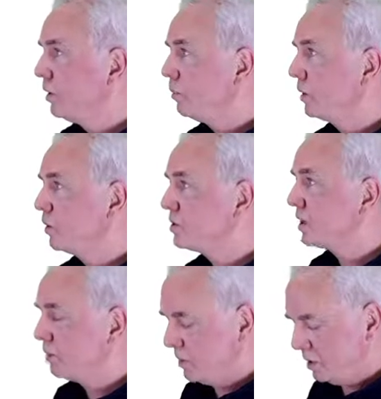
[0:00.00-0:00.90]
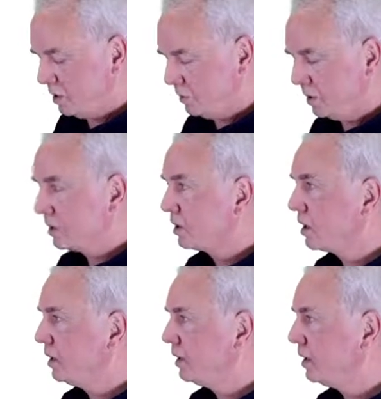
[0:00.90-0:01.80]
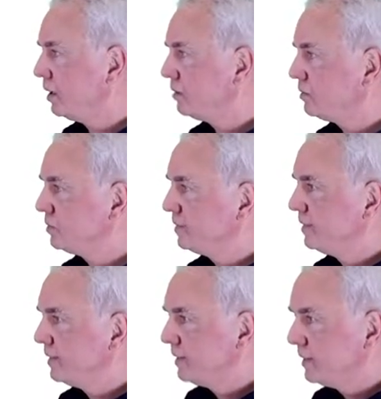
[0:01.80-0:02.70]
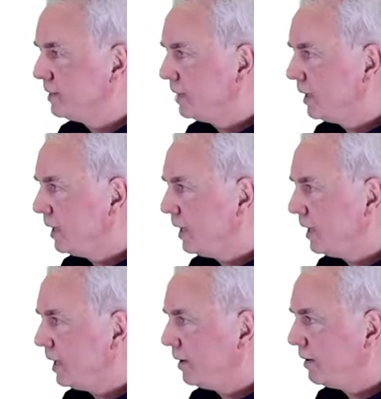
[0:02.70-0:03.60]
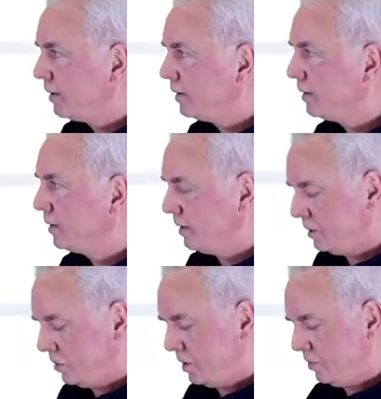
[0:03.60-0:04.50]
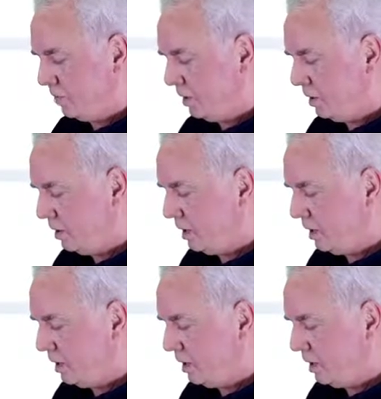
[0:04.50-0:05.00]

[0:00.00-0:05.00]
because that makes it a bit clearer and now that